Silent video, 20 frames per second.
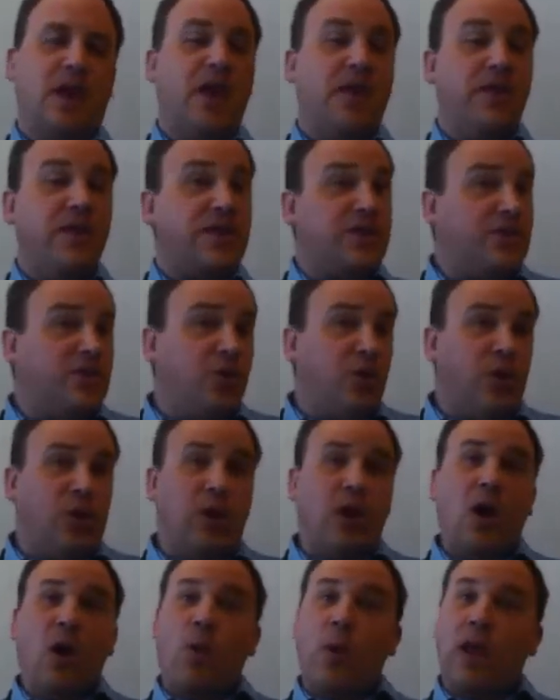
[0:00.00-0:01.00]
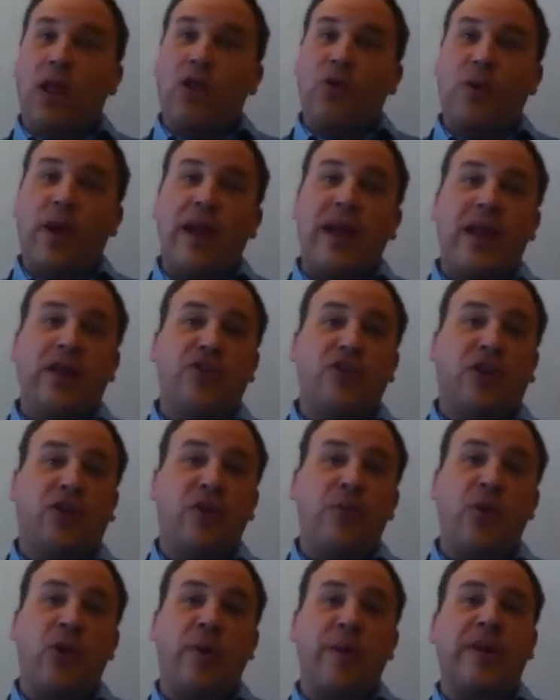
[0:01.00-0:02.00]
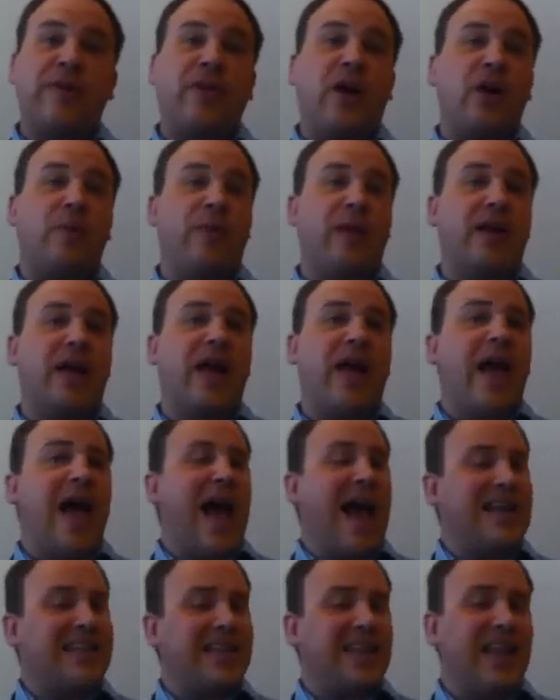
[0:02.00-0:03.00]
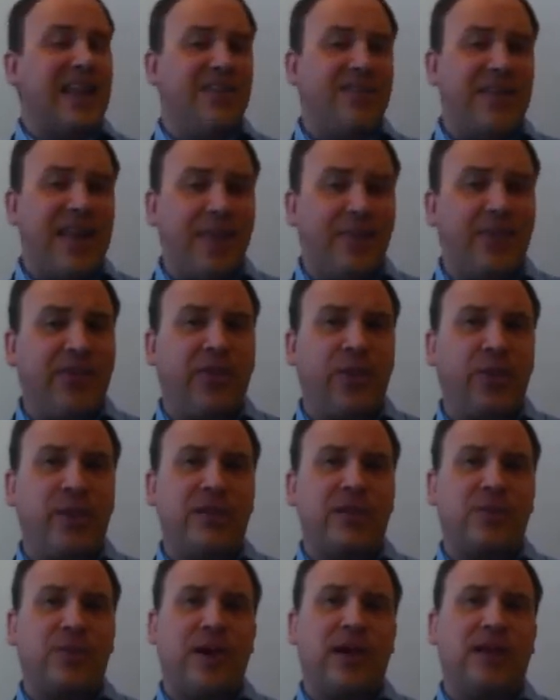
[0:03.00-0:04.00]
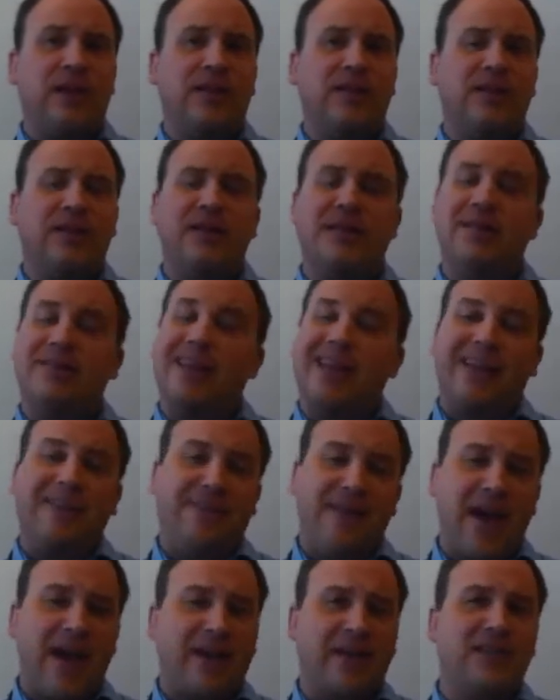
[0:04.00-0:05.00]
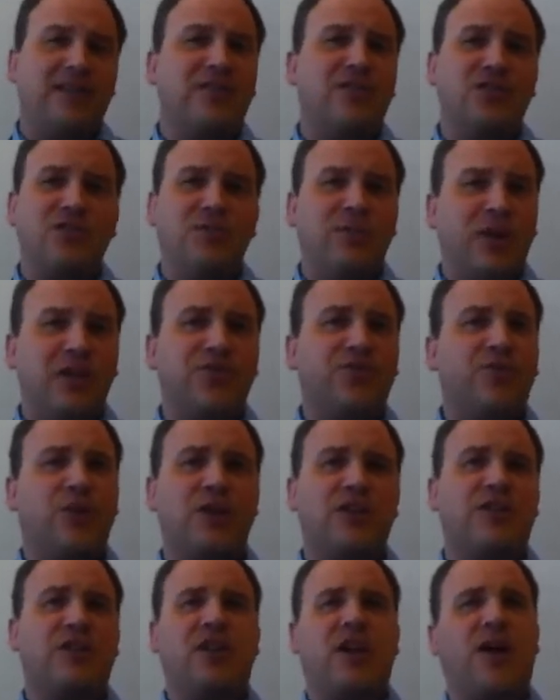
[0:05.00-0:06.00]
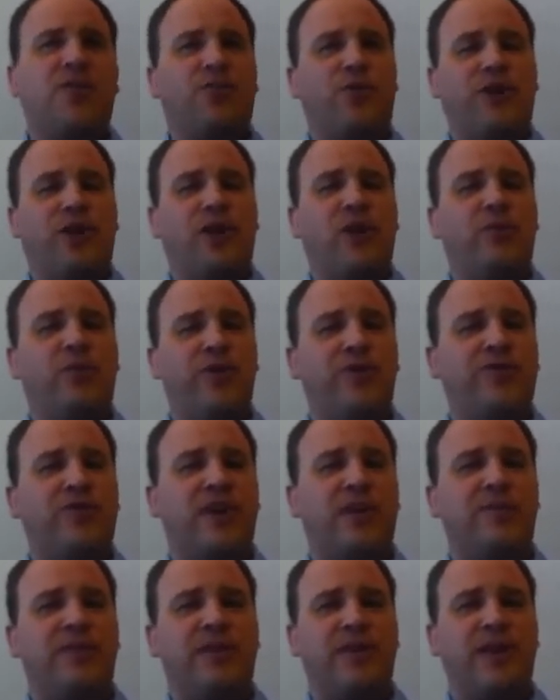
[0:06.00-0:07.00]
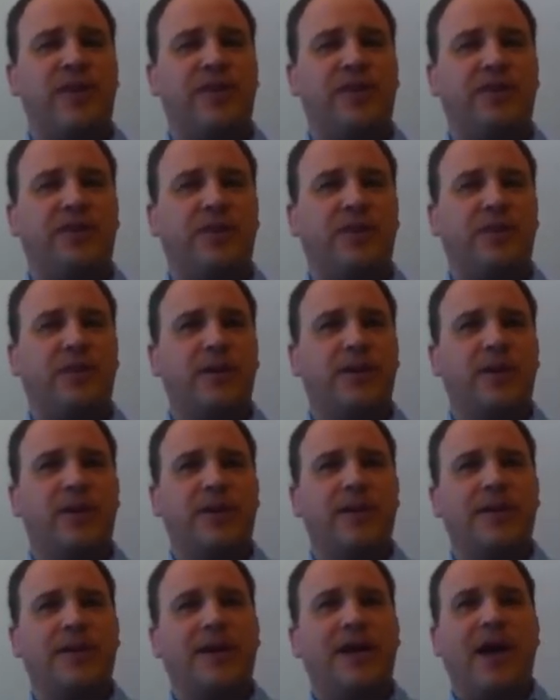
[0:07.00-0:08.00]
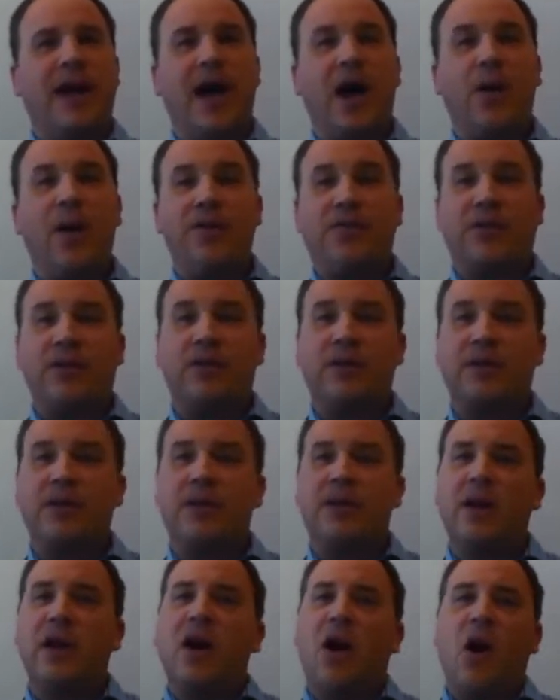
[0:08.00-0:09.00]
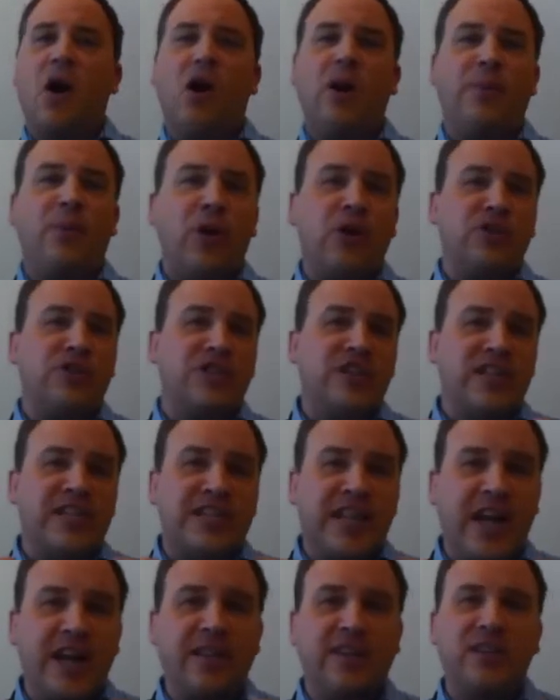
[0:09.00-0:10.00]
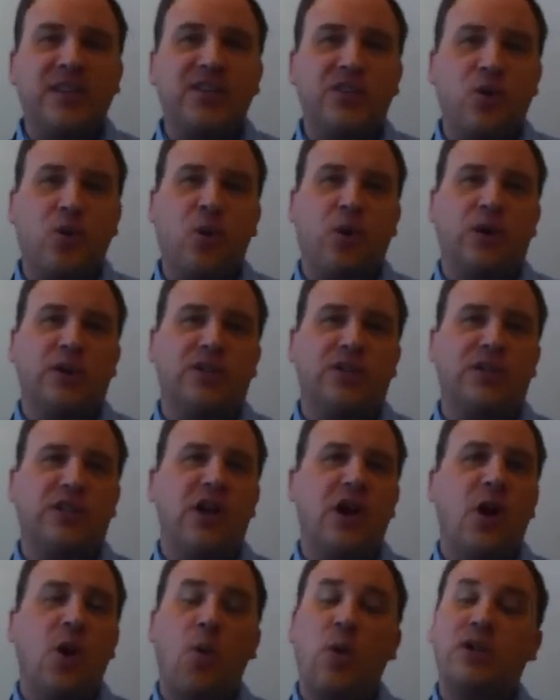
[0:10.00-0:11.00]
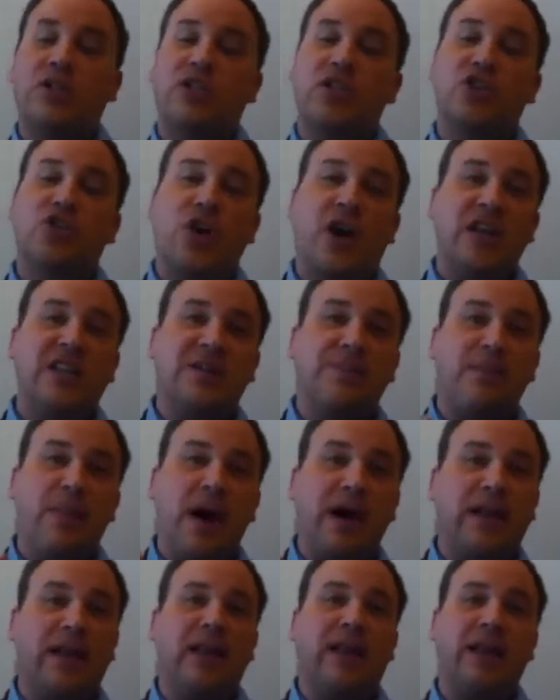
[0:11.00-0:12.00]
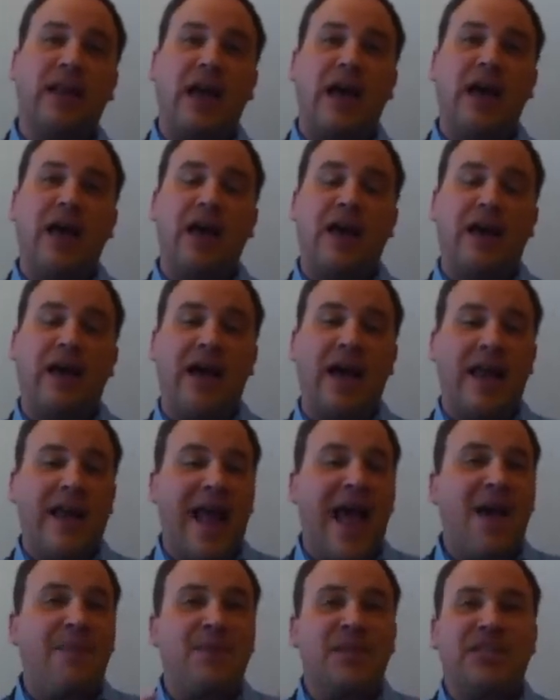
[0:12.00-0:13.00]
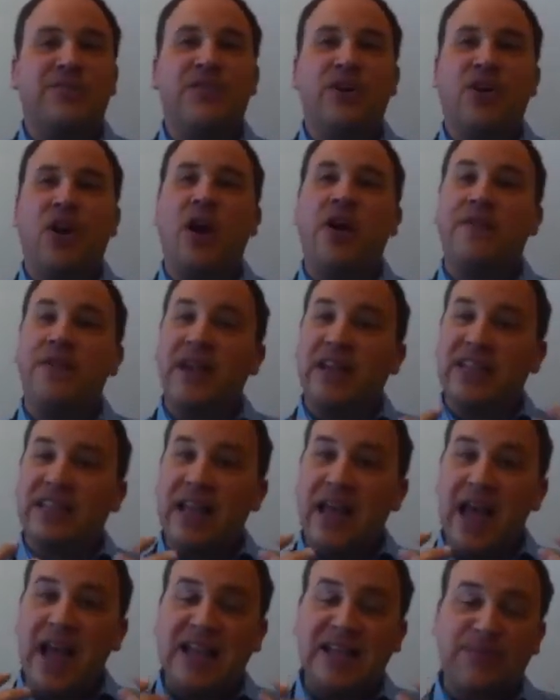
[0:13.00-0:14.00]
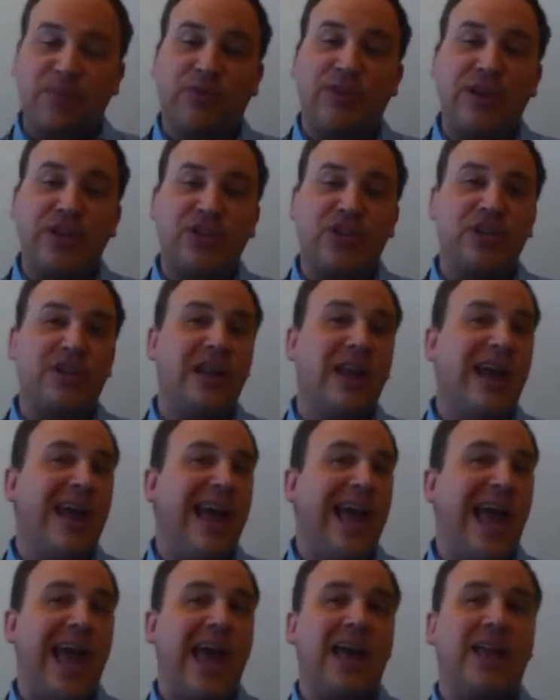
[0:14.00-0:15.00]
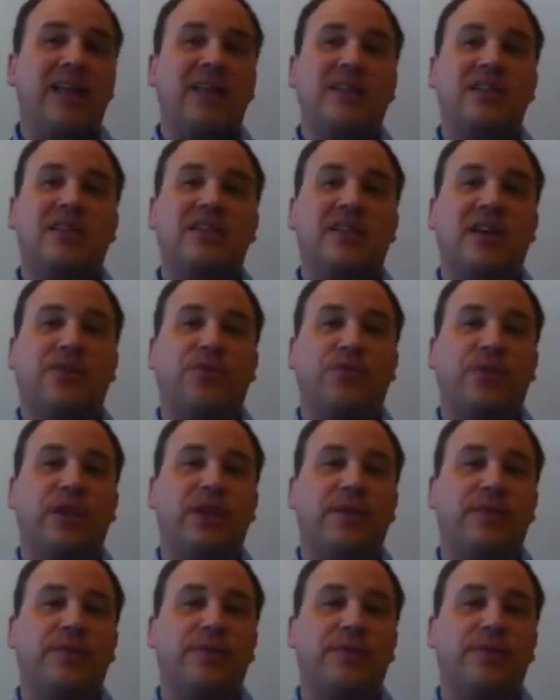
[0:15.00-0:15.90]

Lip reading: This tool, while a great introductory programming environment, has a lot of depth to it as well. In fact, too much for us to cover in our brief time together. However, our approach to designing this course was to try to model an atmosphere of exploration and discovery.